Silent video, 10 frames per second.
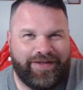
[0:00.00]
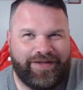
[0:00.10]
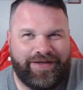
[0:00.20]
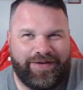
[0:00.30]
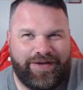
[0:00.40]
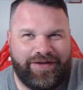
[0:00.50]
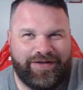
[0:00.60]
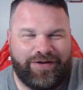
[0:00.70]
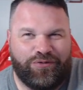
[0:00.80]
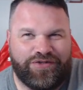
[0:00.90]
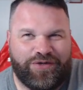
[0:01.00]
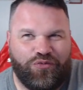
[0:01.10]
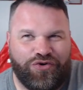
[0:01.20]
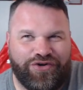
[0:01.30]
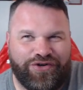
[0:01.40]
I won't say
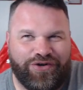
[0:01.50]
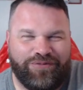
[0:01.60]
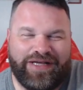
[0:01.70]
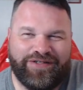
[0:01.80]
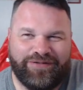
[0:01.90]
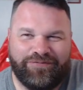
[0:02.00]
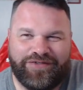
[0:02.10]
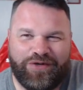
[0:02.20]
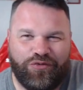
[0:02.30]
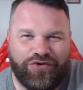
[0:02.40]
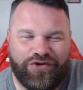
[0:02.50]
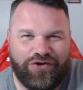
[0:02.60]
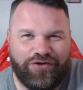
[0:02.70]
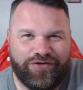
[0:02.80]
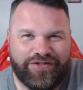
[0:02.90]
wonder goal myself, so wonder
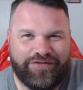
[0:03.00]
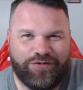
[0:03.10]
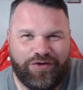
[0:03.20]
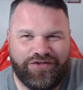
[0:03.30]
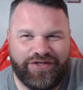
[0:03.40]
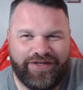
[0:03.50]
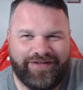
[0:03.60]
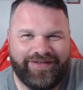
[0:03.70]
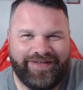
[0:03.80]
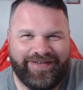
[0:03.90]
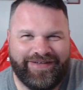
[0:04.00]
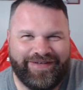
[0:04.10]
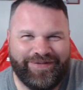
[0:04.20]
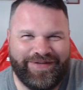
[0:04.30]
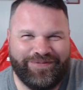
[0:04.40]
goal, because if he's watching it,
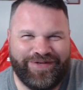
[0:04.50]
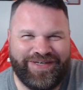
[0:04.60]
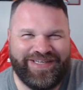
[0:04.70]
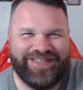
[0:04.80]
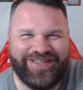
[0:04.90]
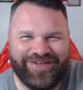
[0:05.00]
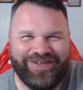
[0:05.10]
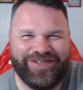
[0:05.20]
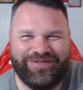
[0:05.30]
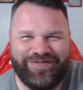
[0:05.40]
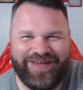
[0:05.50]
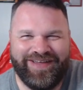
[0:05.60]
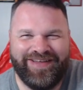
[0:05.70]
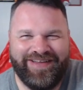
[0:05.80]
it was a decent goal, to be fair.